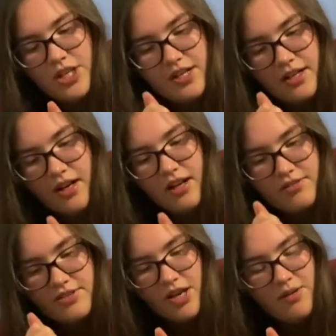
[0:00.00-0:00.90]
a lot of
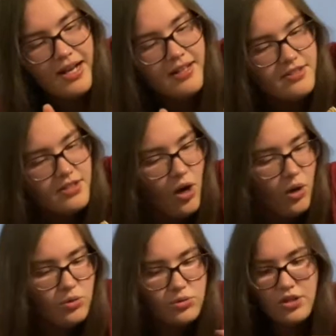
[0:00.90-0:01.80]
Zoella's
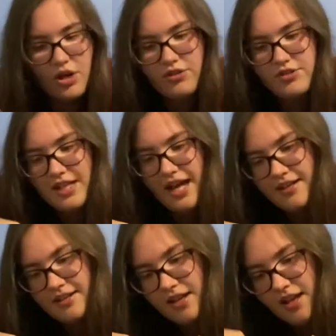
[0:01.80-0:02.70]
old content.
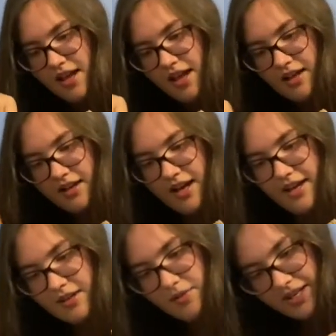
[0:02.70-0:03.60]
Like,
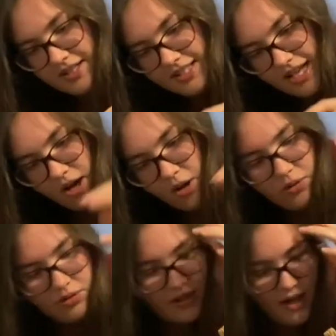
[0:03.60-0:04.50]
when I say old,
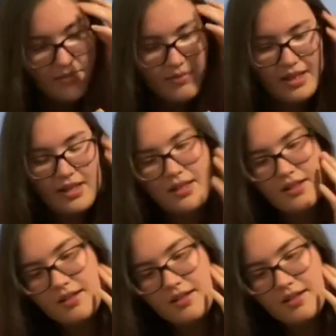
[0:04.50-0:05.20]
I mean,